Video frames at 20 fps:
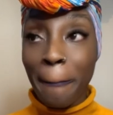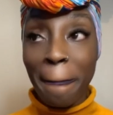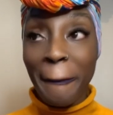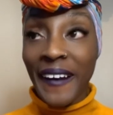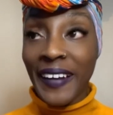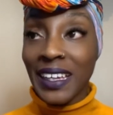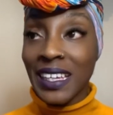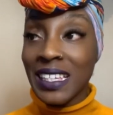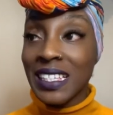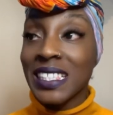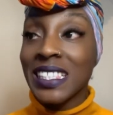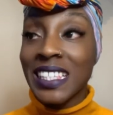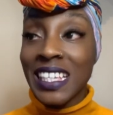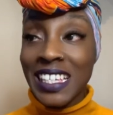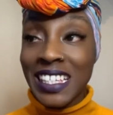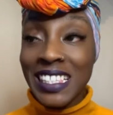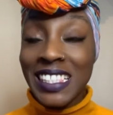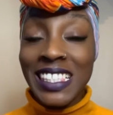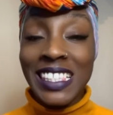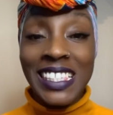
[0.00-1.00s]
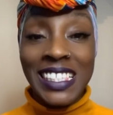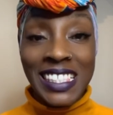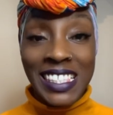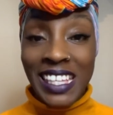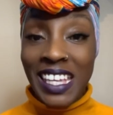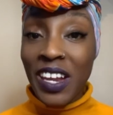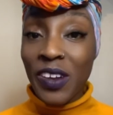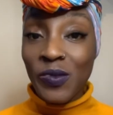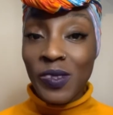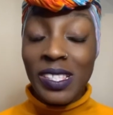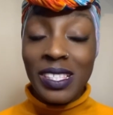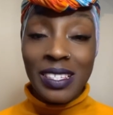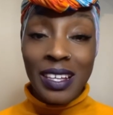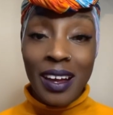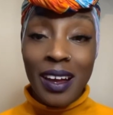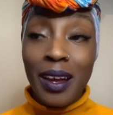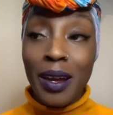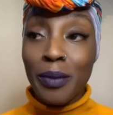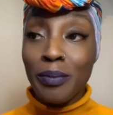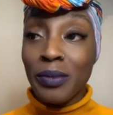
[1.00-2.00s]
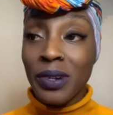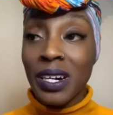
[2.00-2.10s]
I can't say it's easy every time,